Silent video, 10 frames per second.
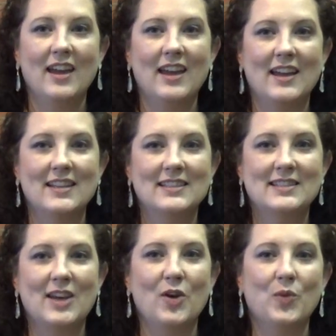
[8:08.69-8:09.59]
And
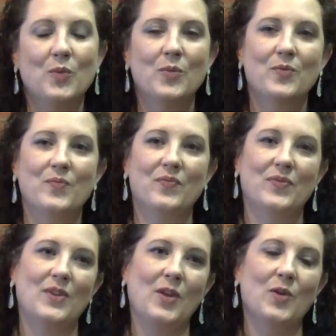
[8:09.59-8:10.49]
so
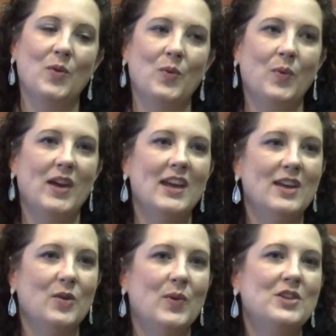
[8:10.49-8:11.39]

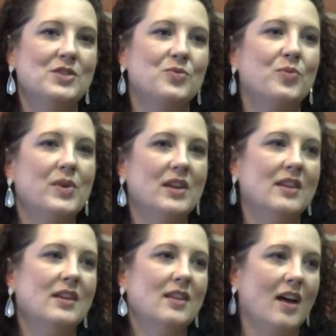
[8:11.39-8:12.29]
we just
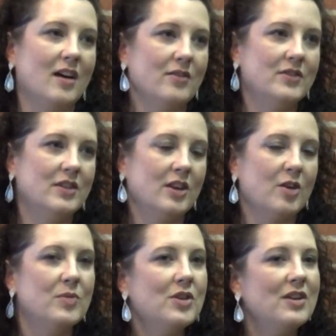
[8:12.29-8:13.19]
really loved the
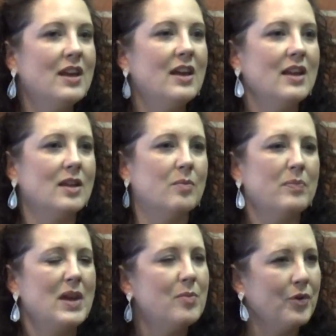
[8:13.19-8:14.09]
community and the
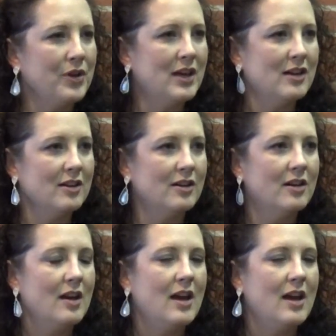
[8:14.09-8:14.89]
people here.